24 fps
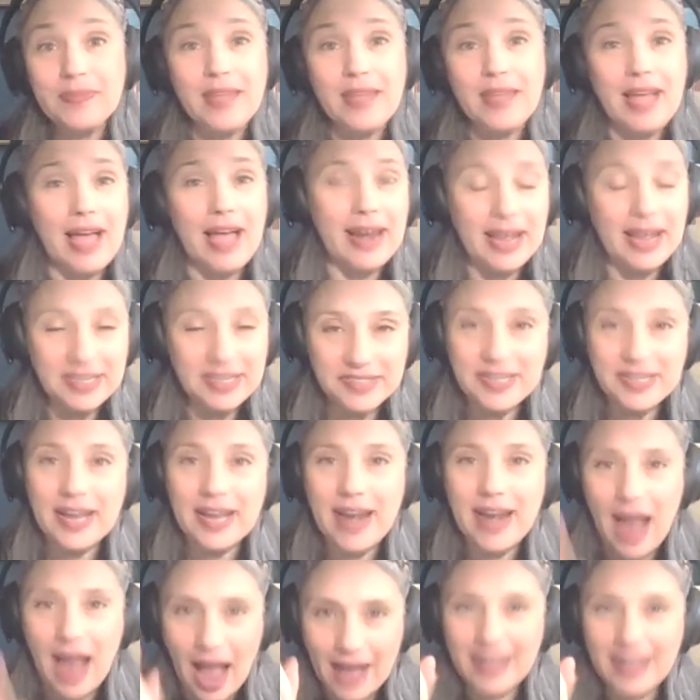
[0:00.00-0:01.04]
and i said
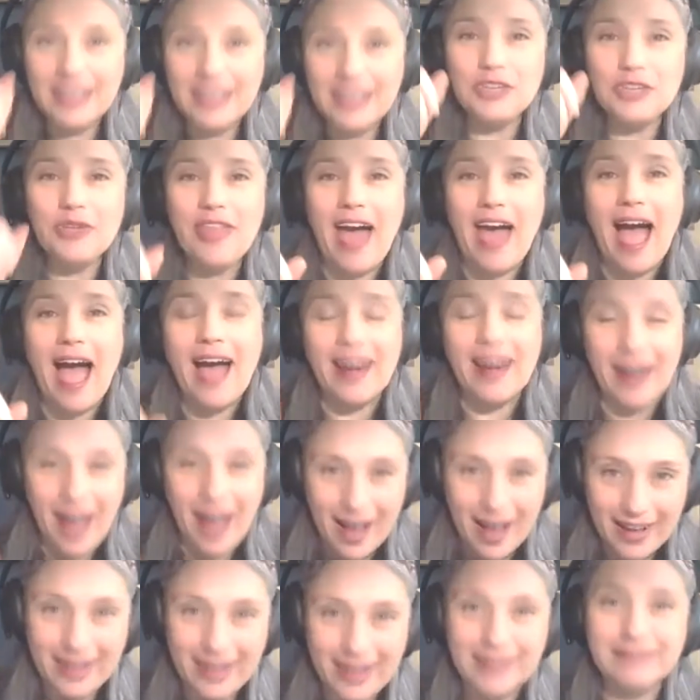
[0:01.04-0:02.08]
i can do that
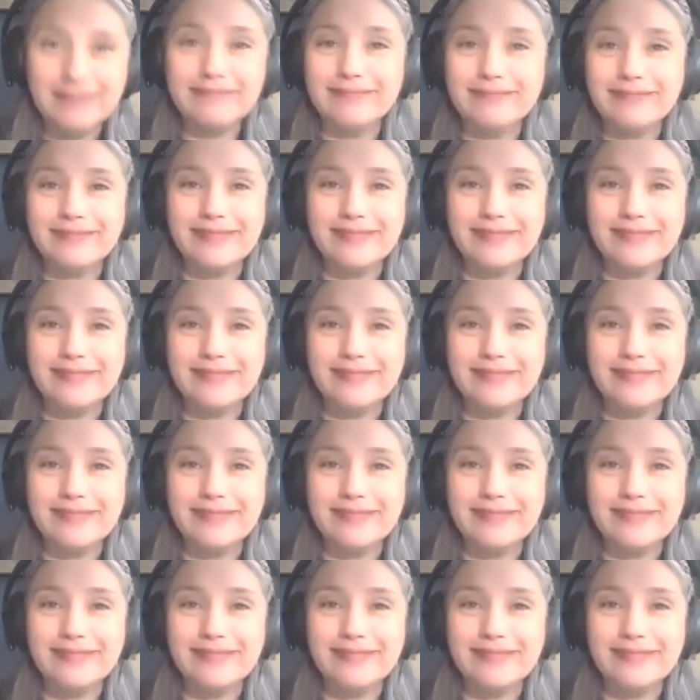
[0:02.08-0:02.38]
i can